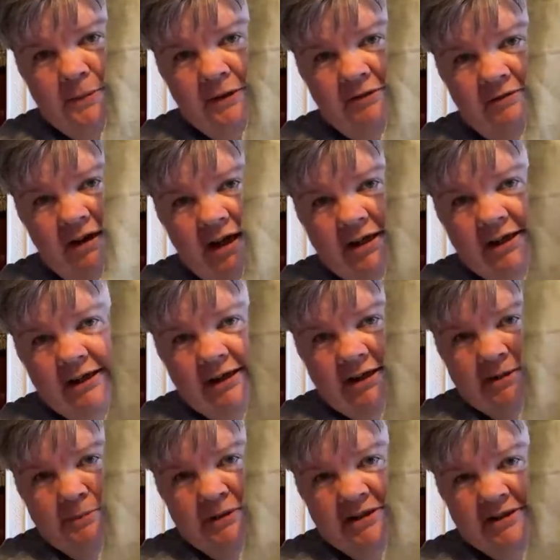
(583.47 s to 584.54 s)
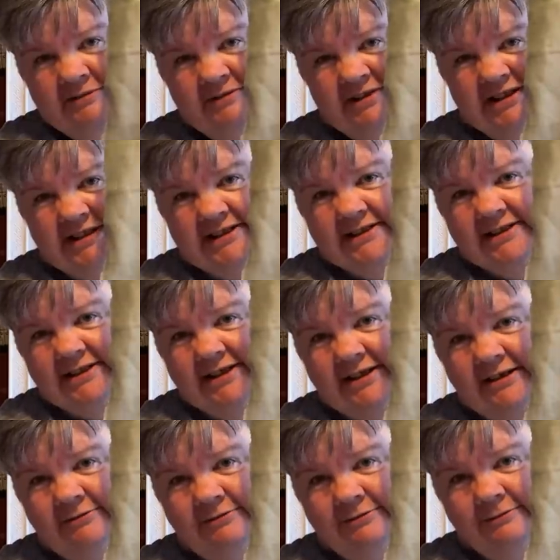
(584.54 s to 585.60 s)
thread in this bit of this
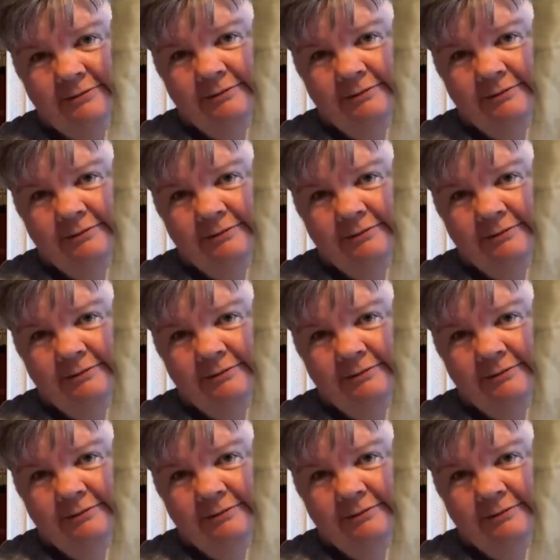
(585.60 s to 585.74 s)
sleeve.